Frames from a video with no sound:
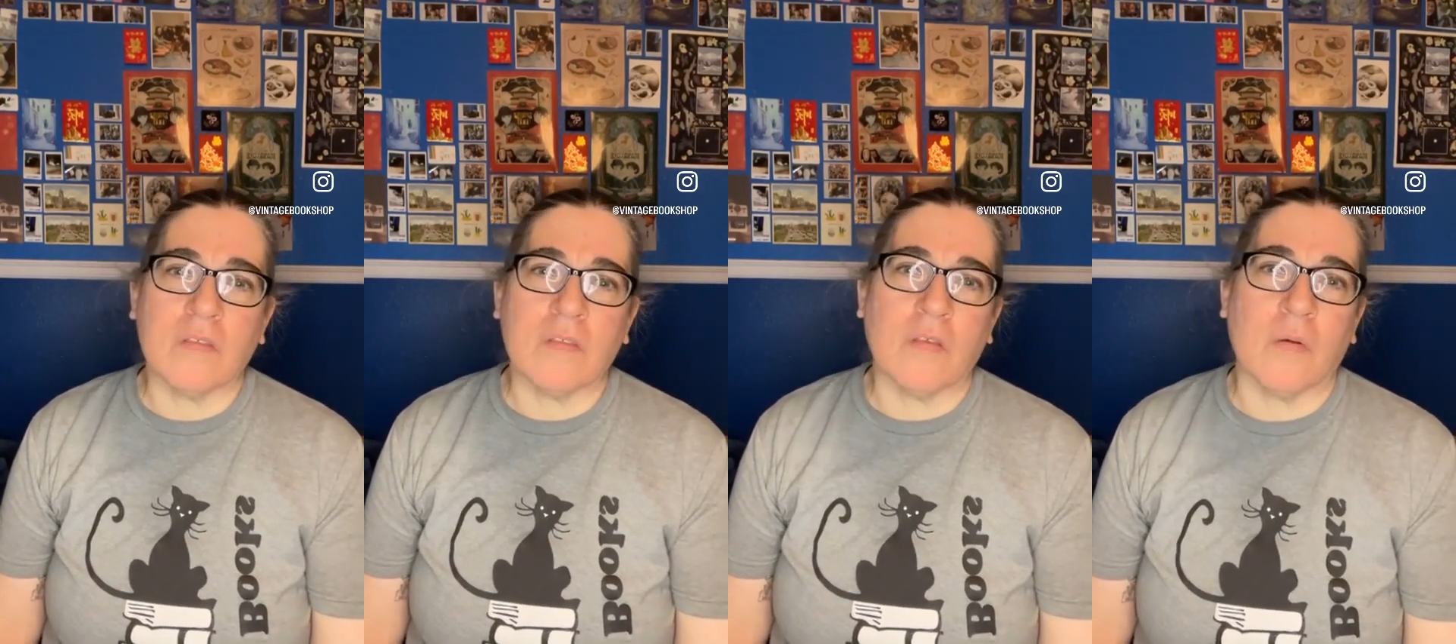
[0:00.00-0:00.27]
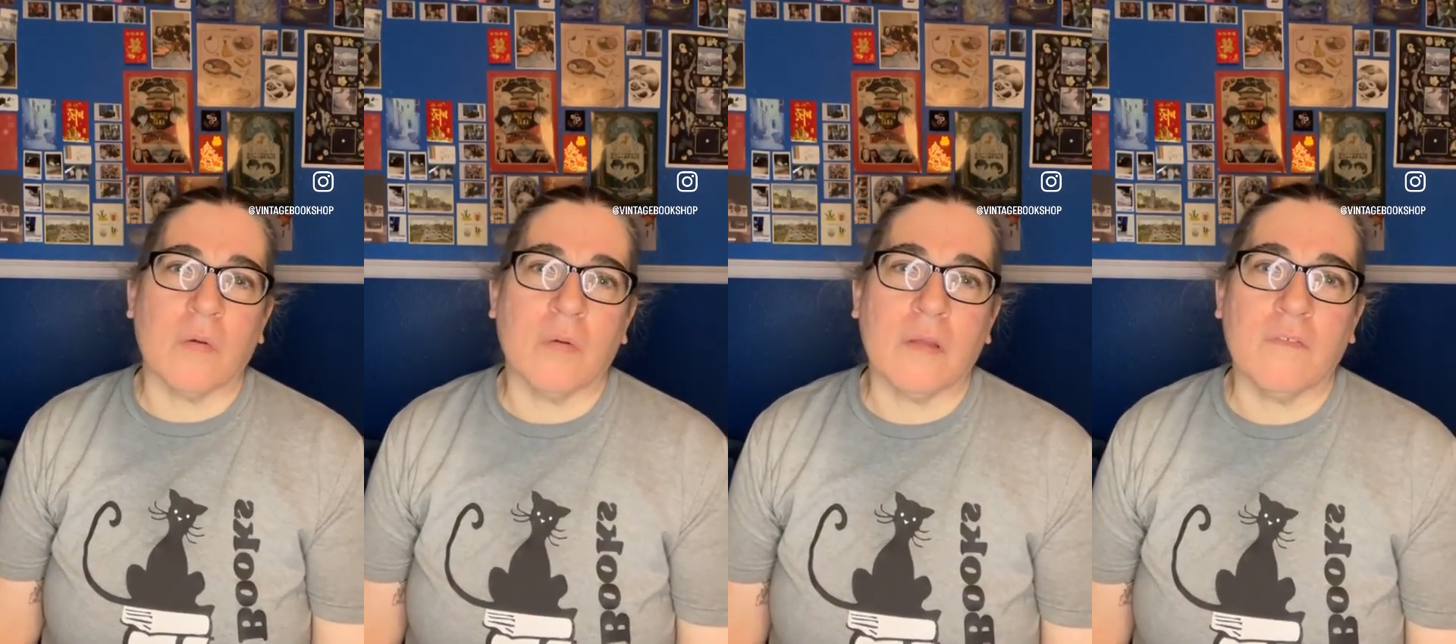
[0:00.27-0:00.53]

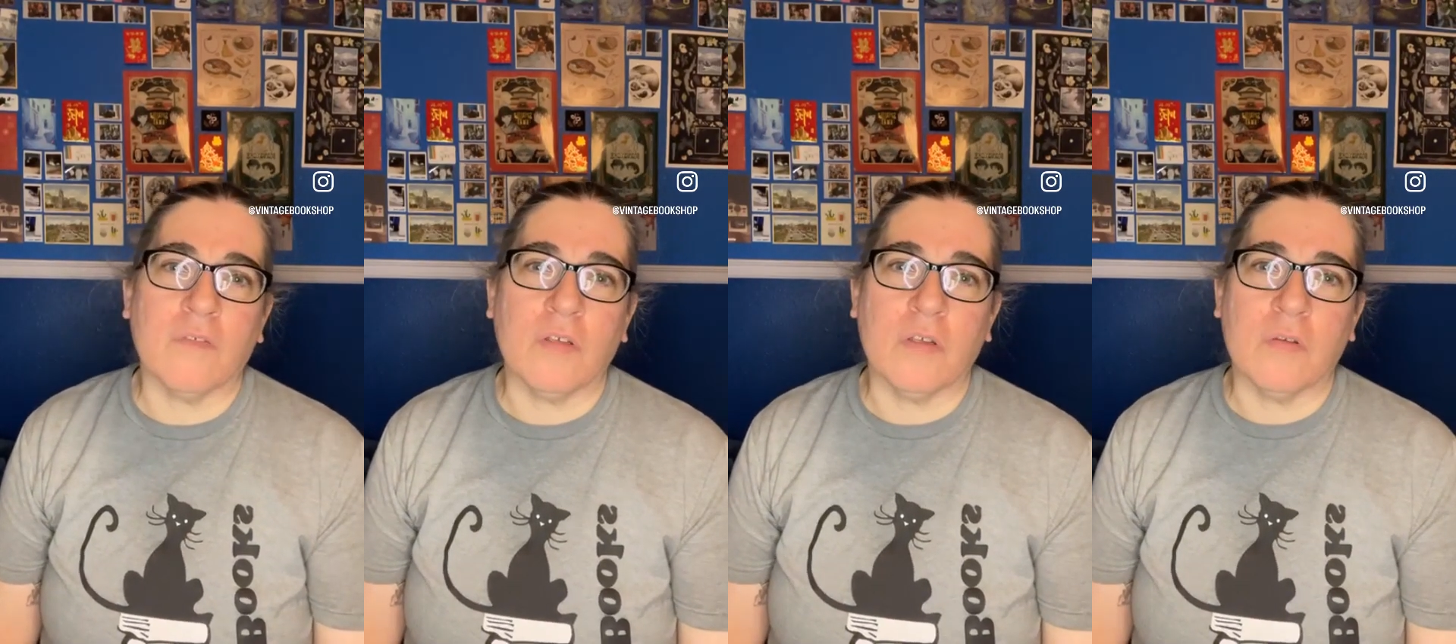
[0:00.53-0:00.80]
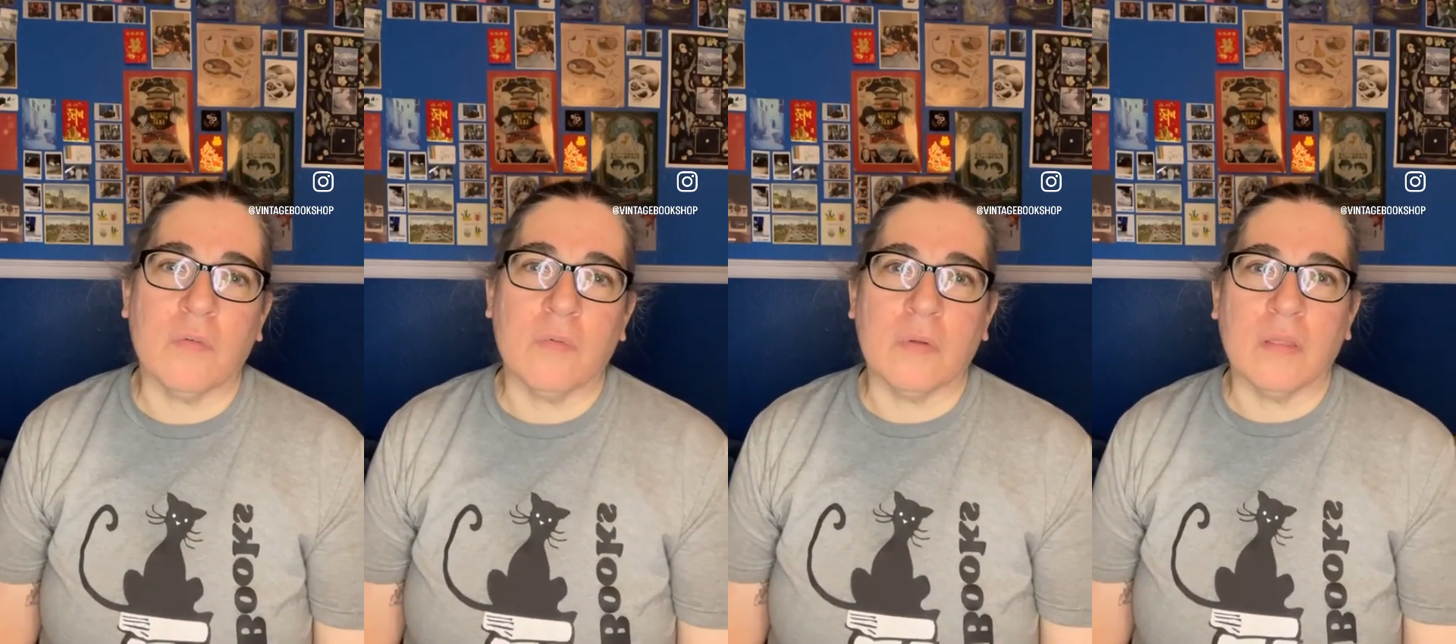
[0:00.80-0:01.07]
So if
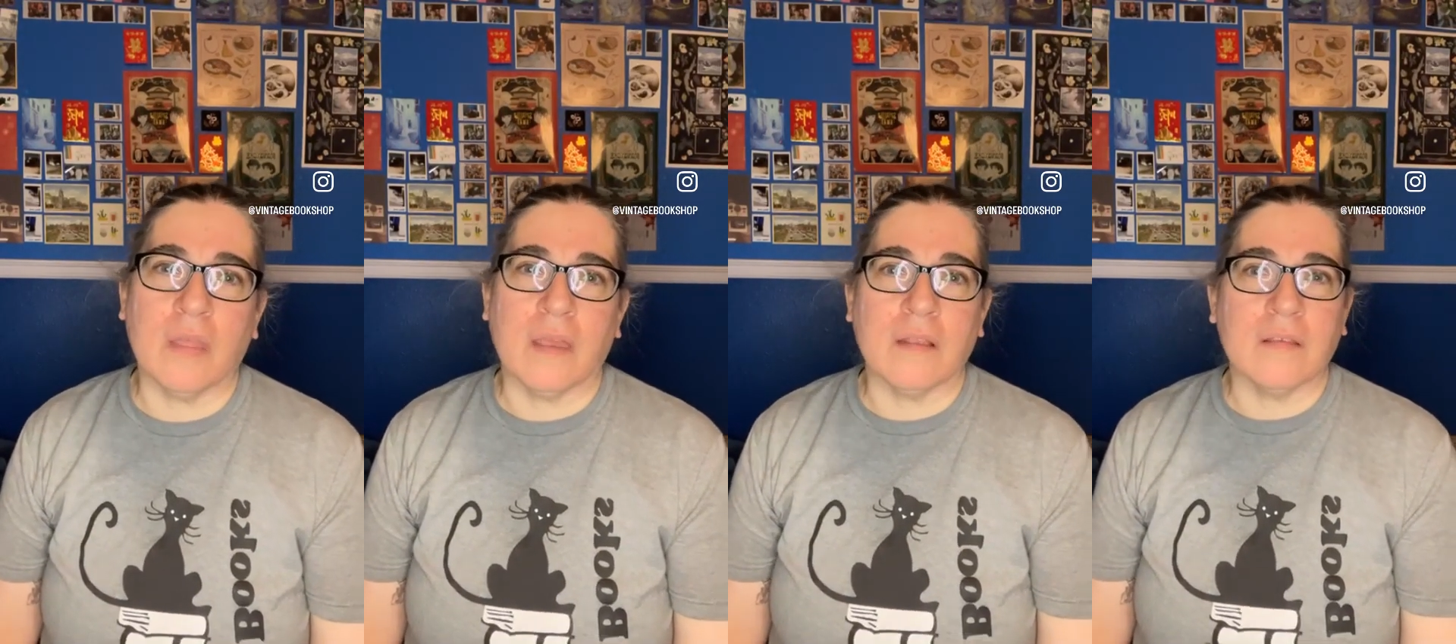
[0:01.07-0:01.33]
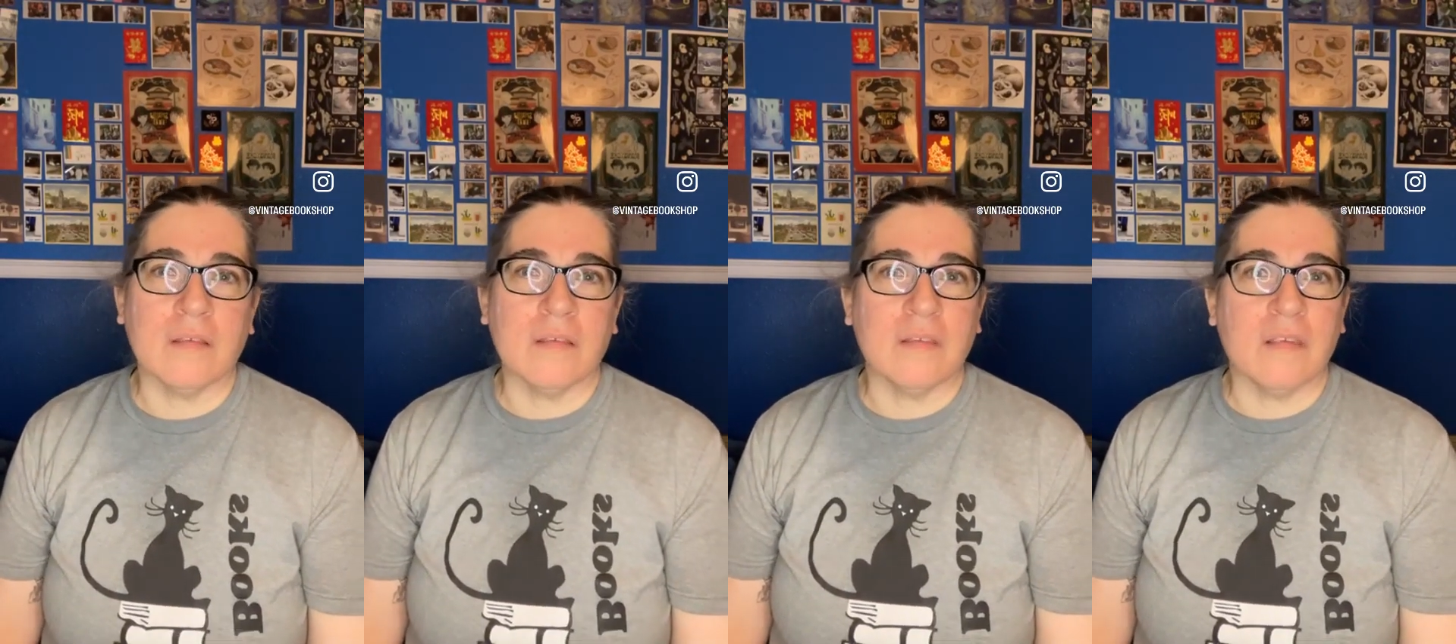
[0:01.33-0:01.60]
you would
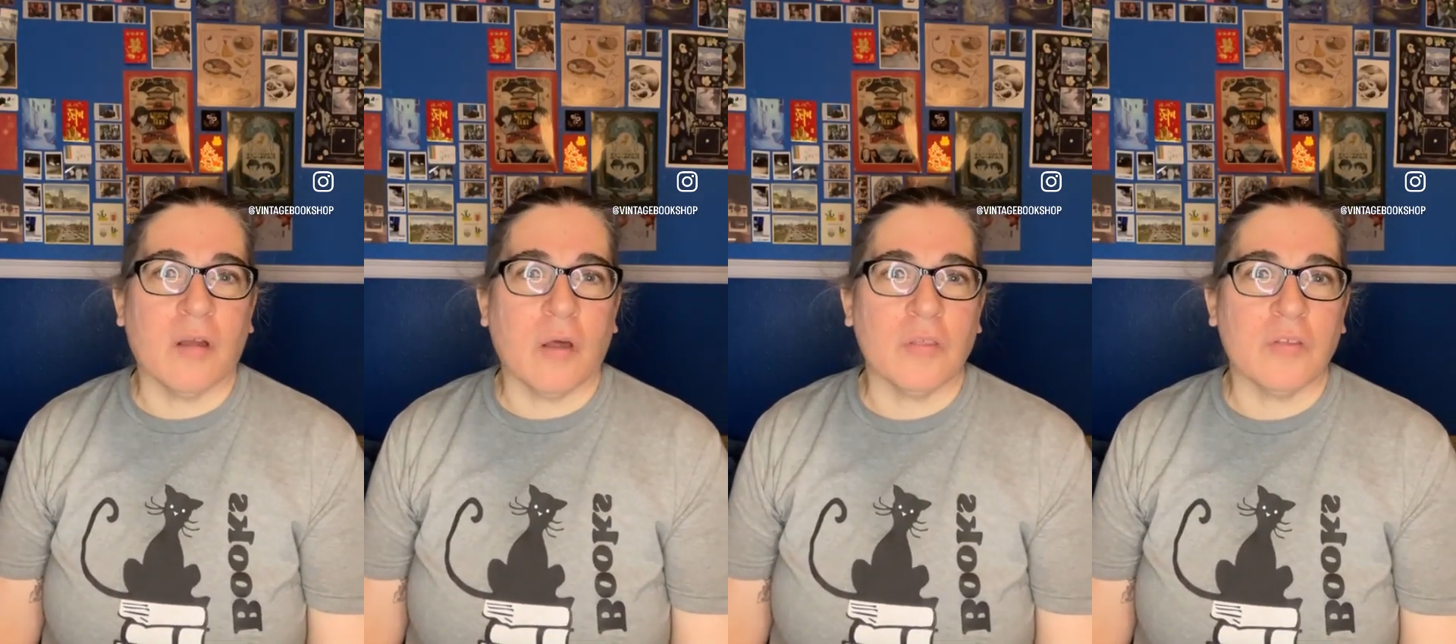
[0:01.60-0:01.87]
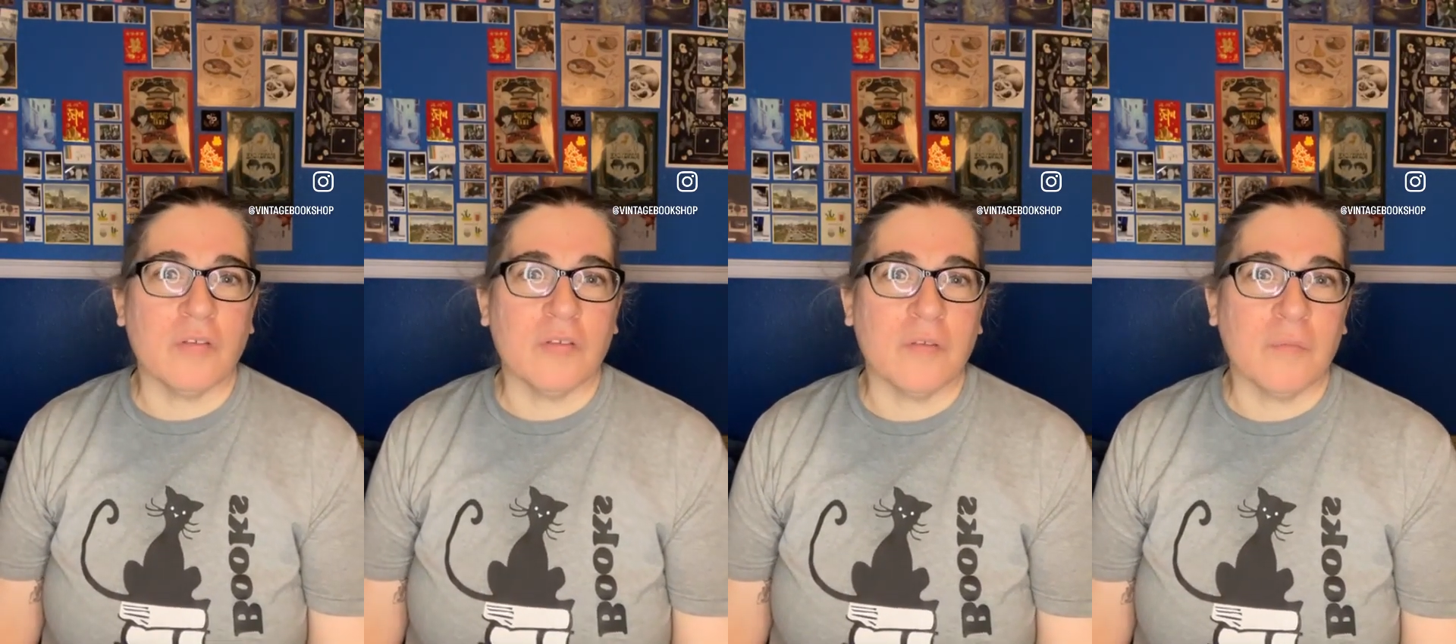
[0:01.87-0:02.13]
like to see
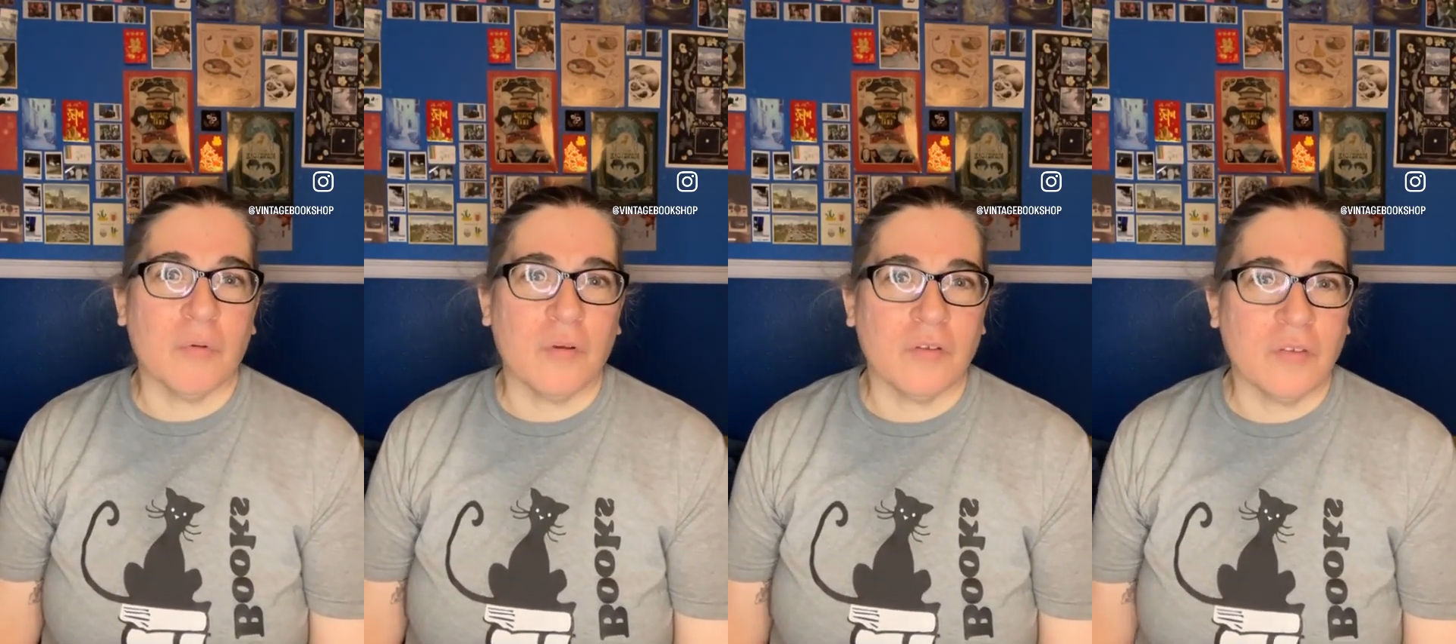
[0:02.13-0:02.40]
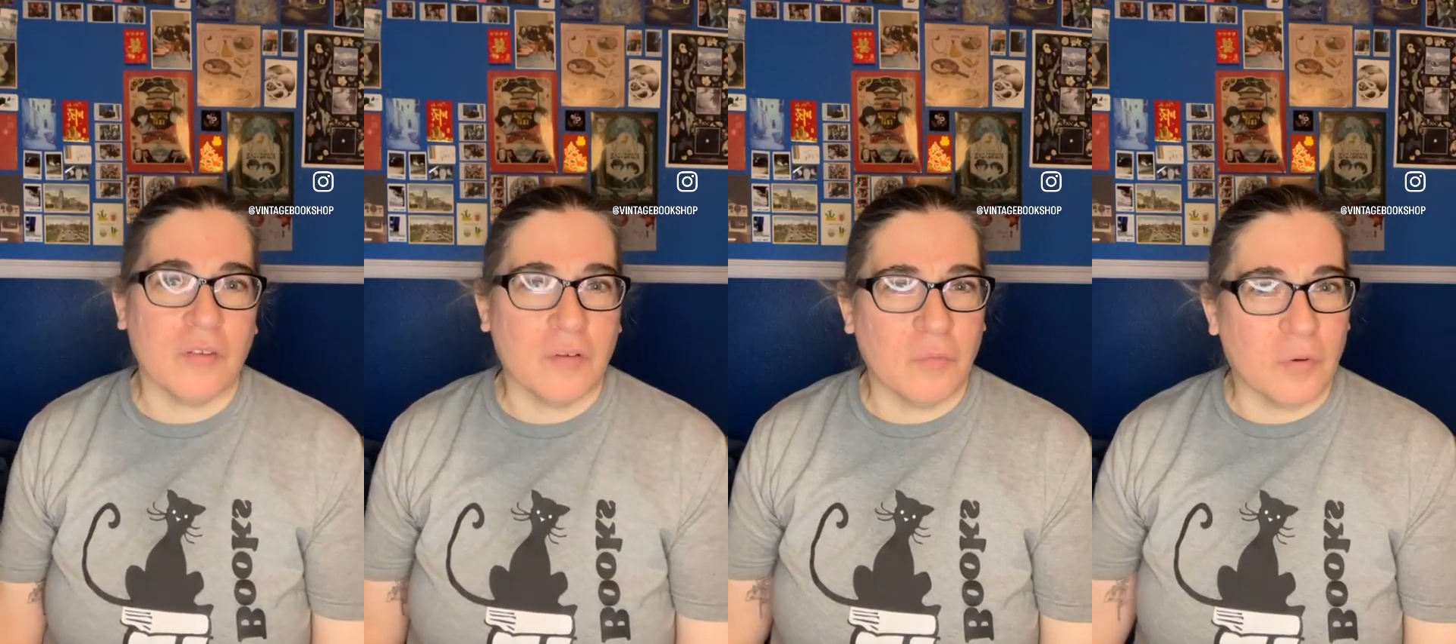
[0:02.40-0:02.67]
authors in
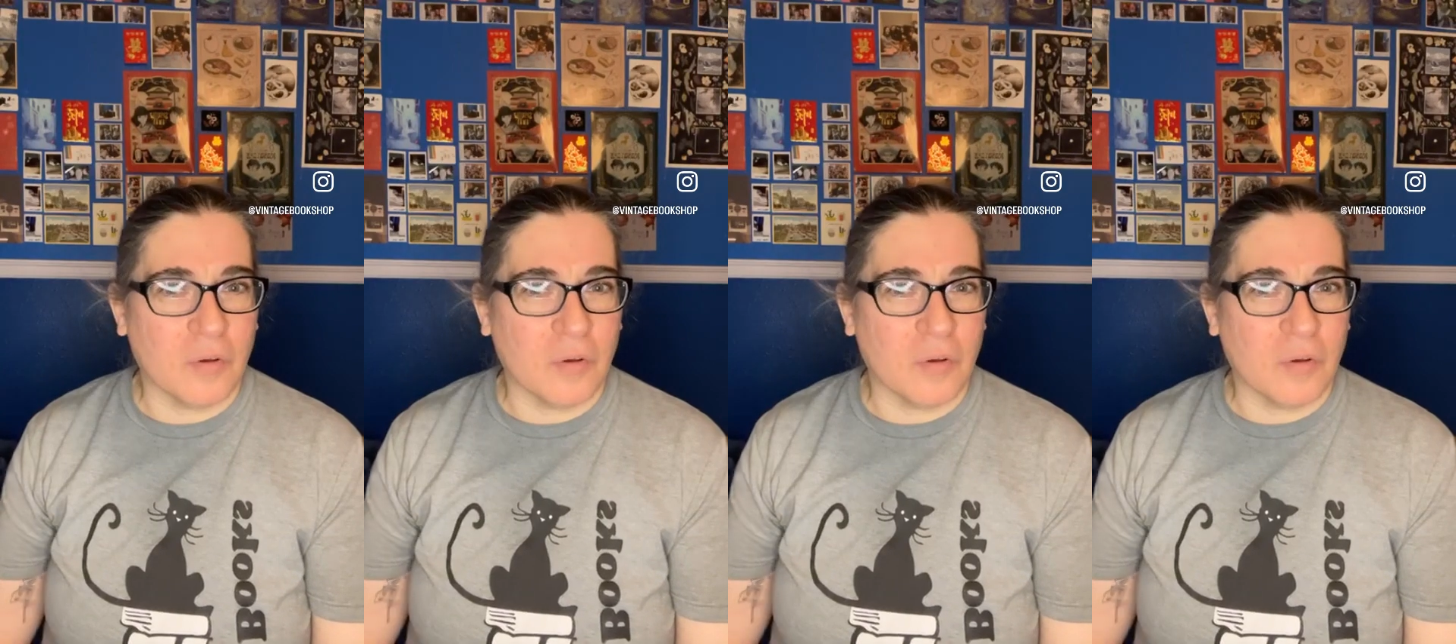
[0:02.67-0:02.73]
person,